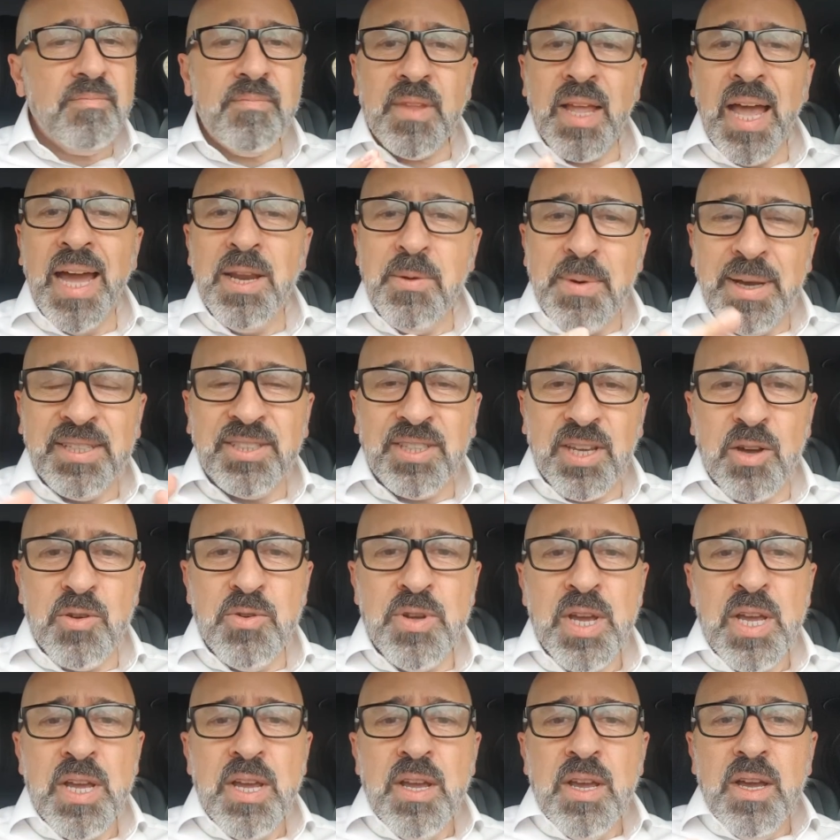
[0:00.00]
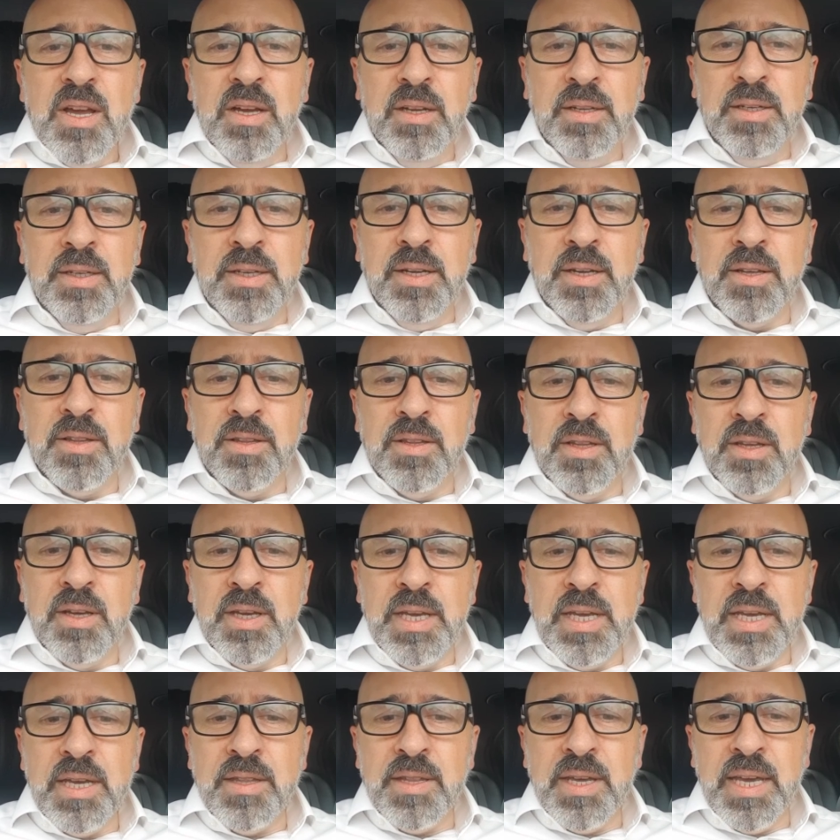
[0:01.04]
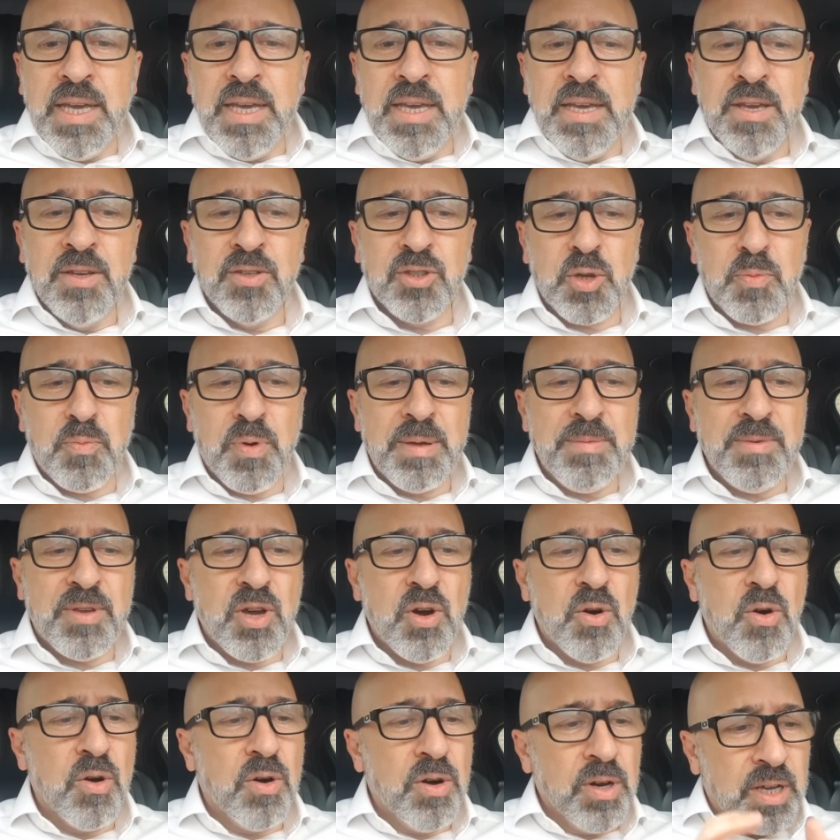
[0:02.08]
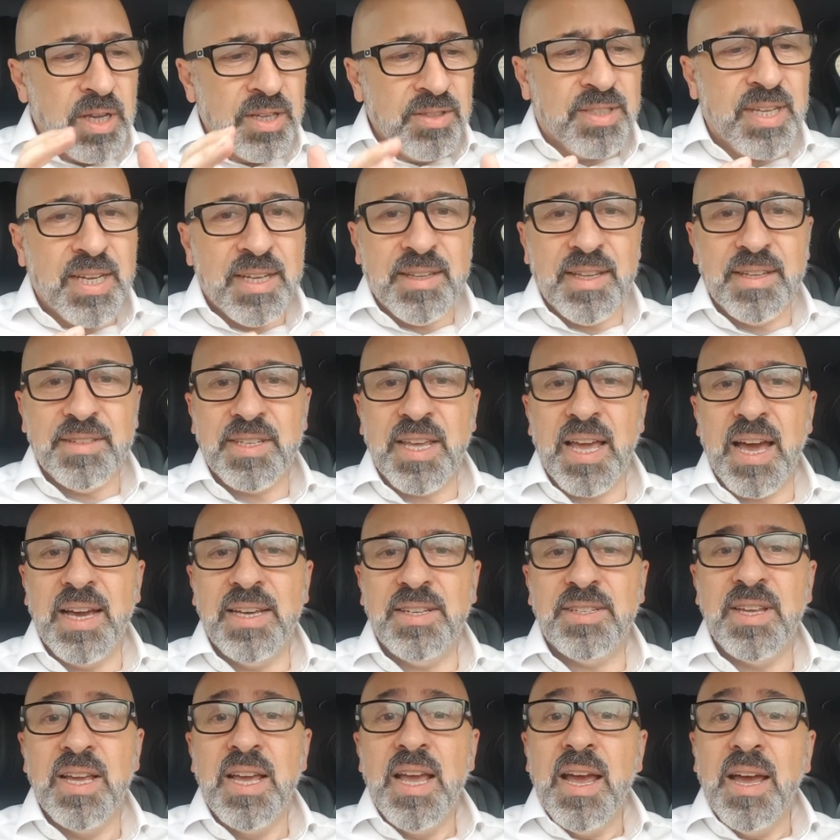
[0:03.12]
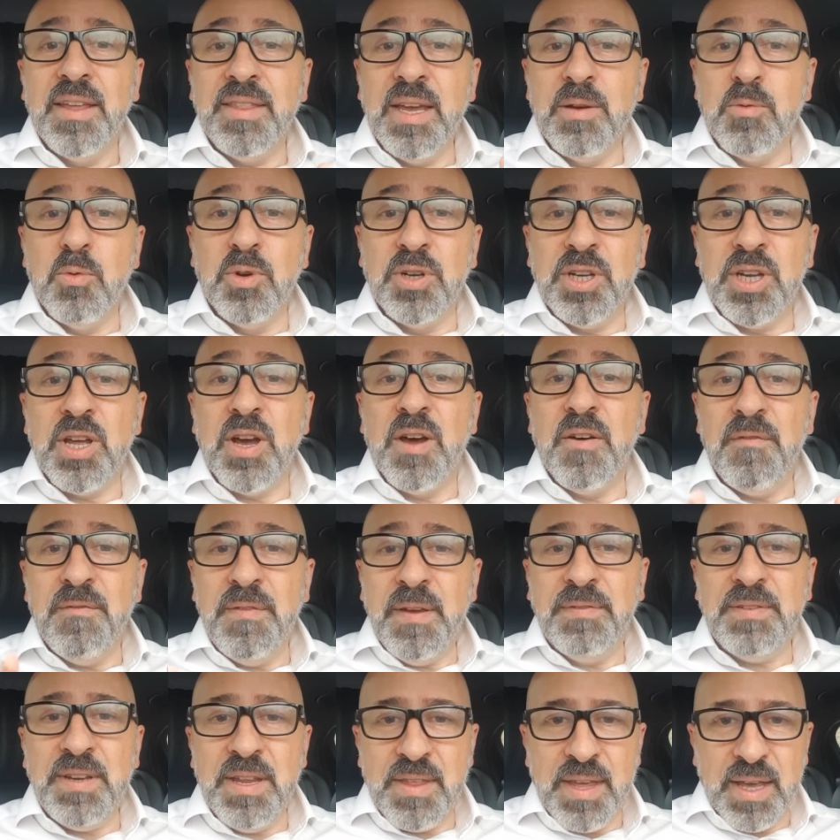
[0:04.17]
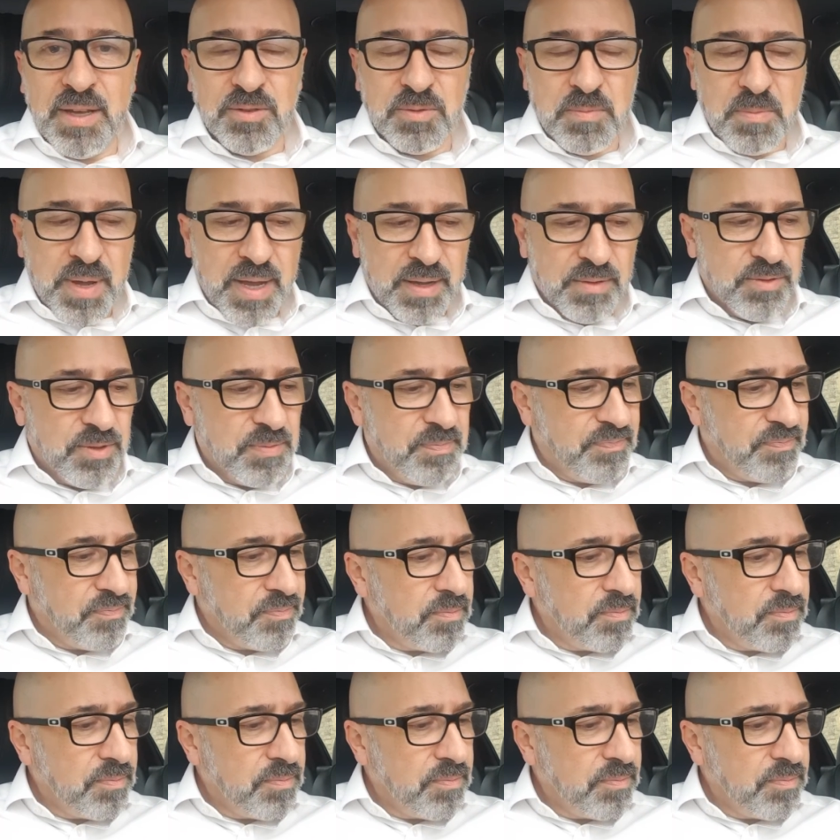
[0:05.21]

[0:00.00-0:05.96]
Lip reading: Anyway, so the Supreme Court considered this case and they awarded her £50,000.